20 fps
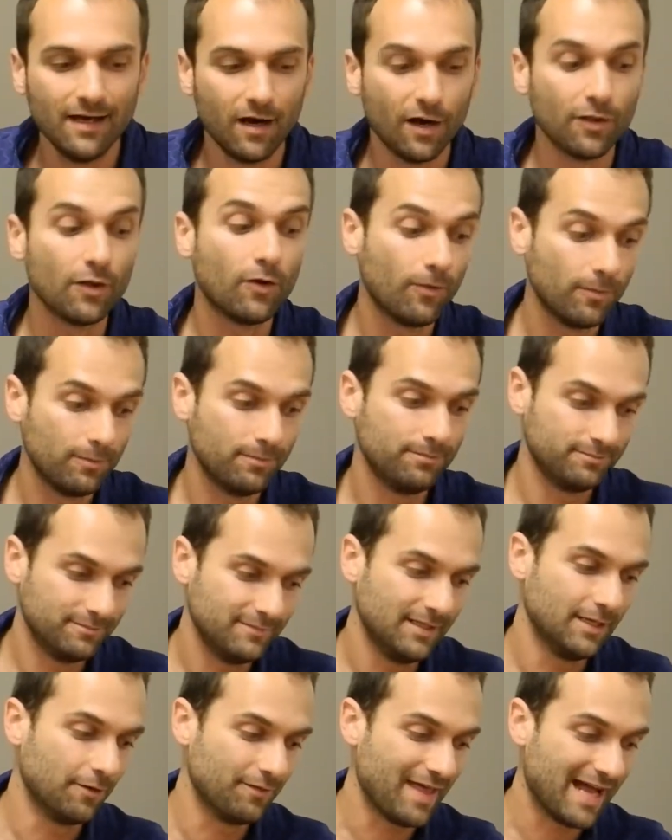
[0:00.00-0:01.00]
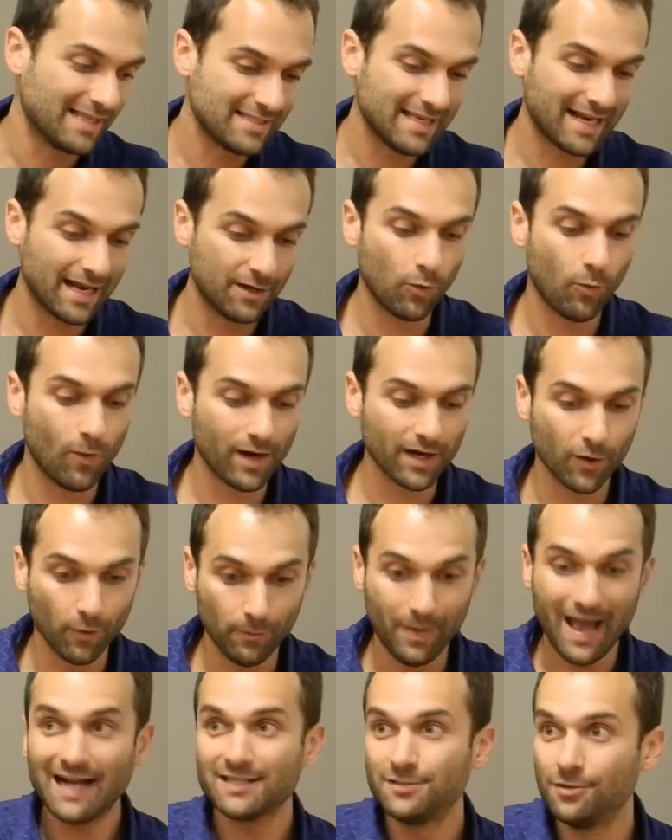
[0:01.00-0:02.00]
Although, that said, I don't want to go
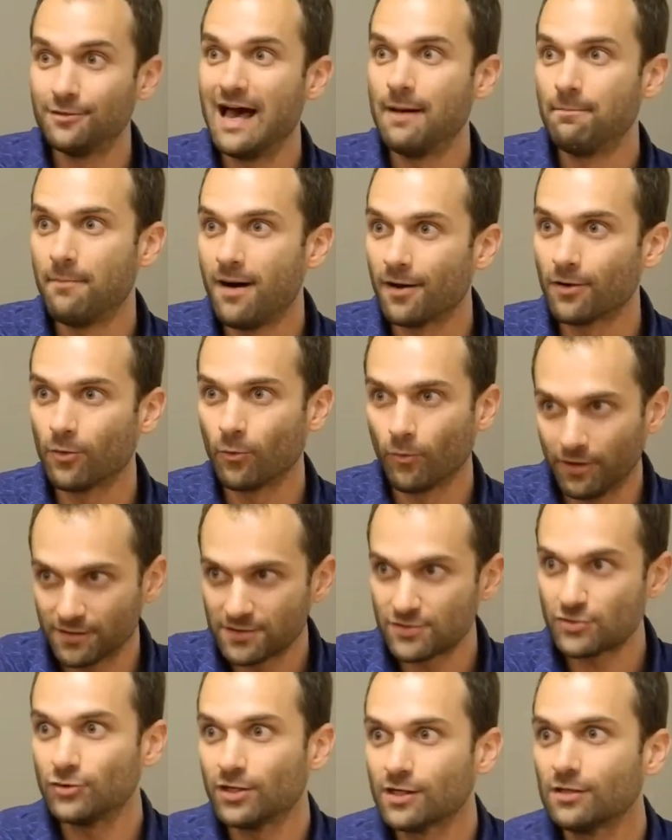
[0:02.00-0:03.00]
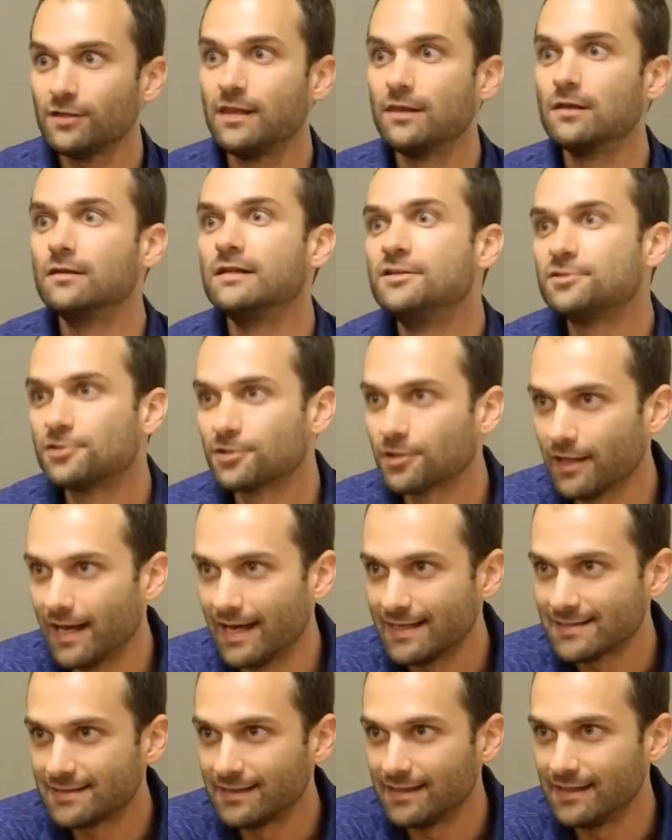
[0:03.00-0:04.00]
back to that model where it's strictly the leisure
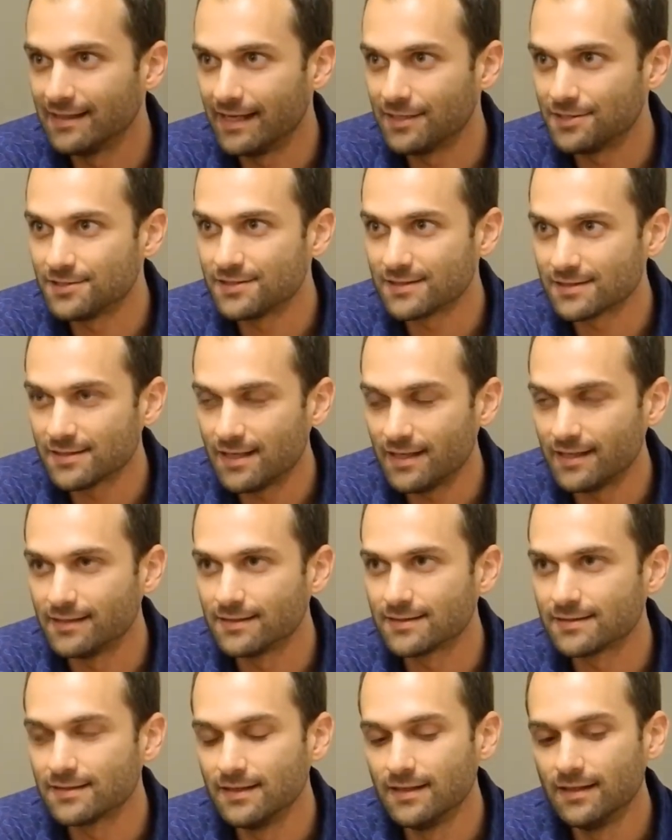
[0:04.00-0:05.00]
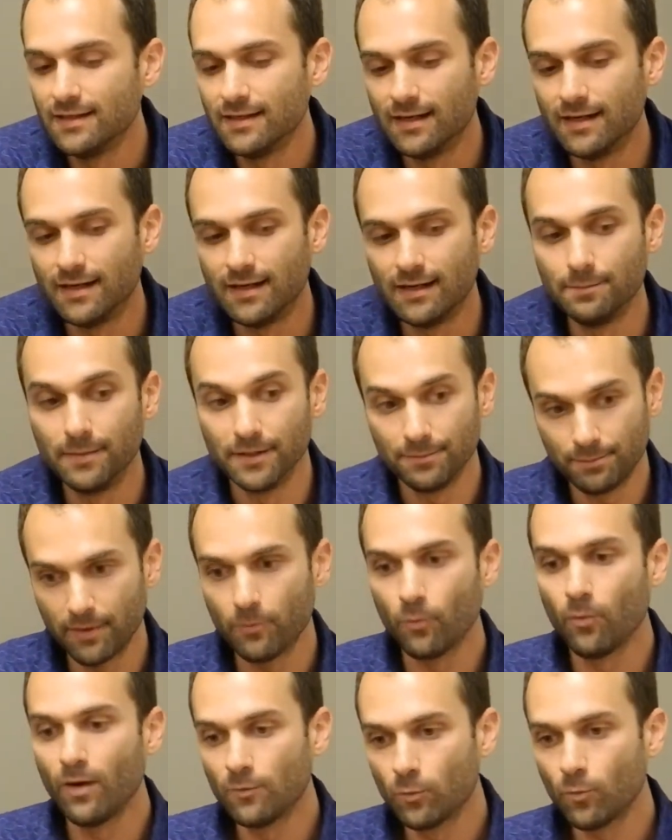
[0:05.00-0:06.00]
class that engages in science.
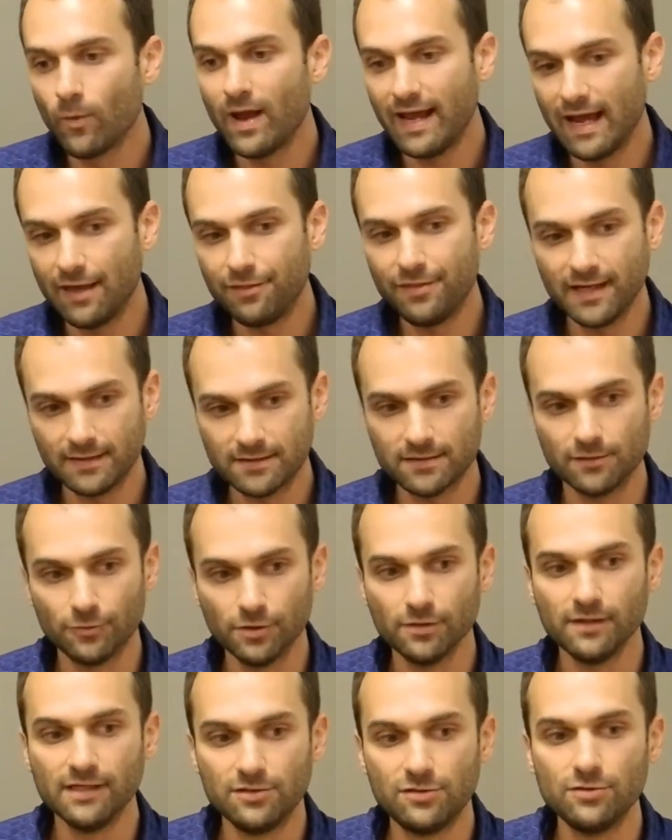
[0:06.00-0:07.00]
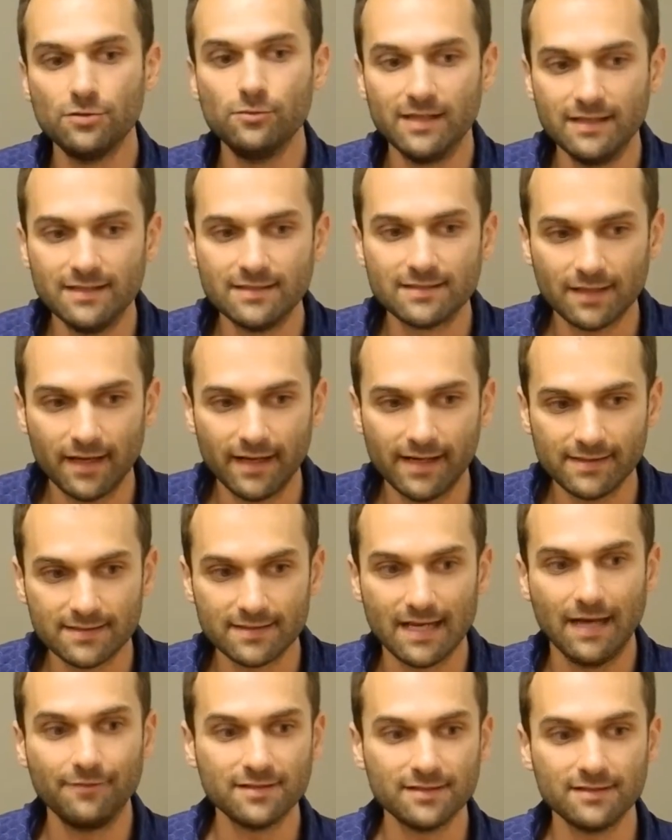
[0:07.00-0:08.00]
But one way I think to really do indie science is
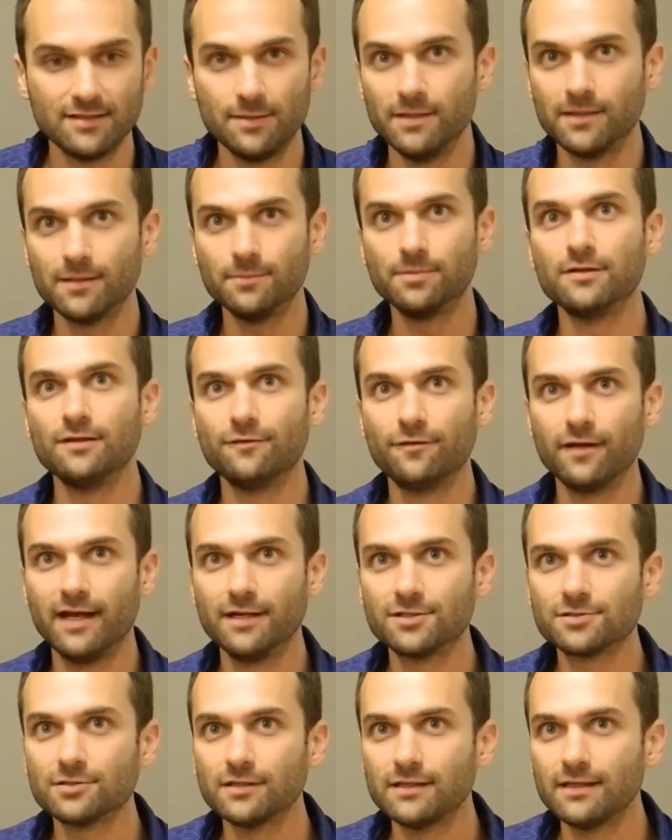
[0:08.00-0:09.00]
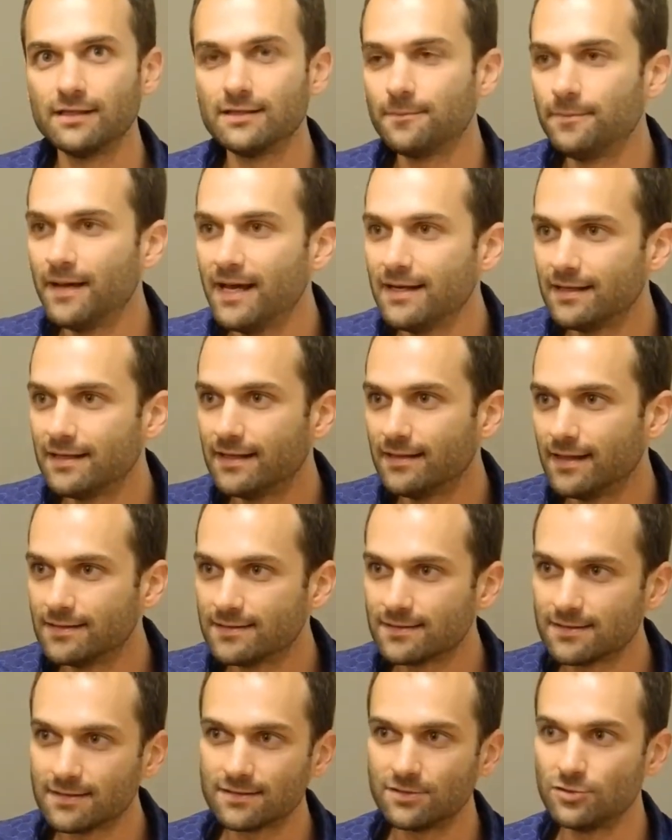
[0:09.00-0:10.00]
obviously to be completely financially independent and
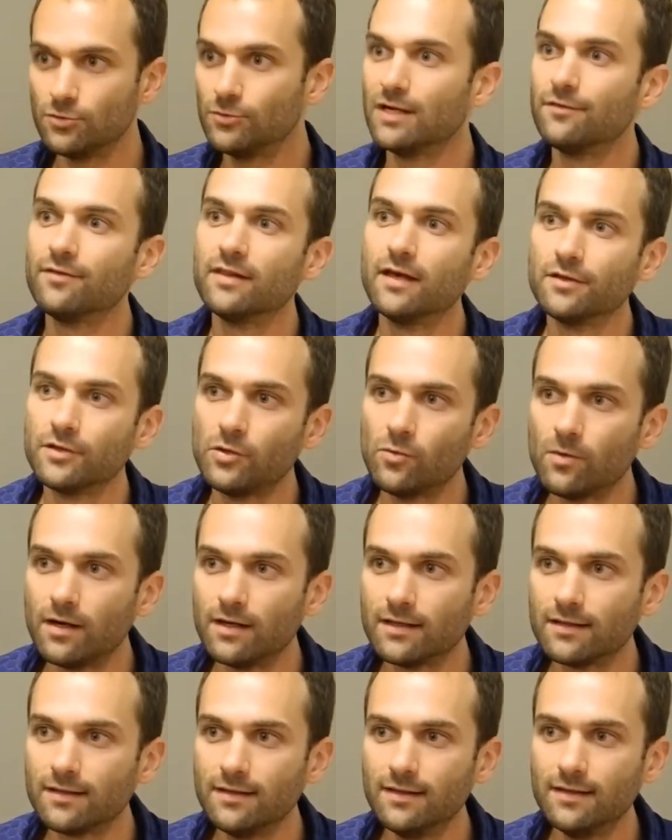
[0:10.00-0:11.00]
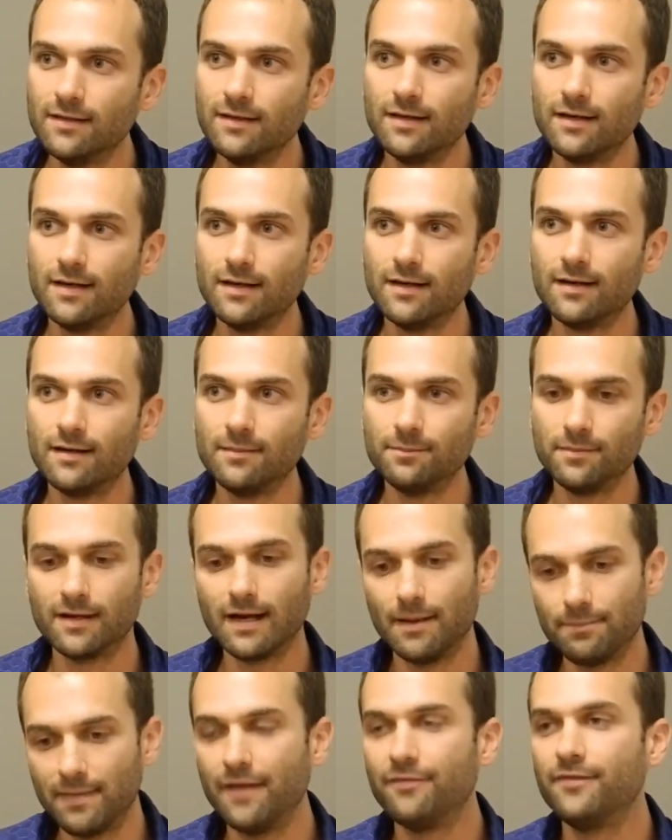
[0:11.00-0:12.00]
then just do whatever the hell you want. But
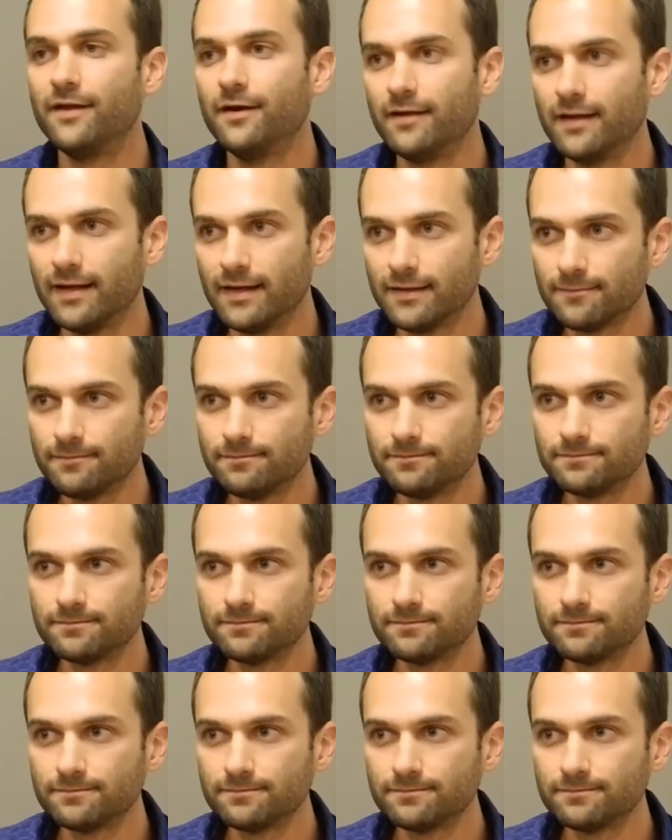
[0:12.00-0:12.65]
I'm not there yet.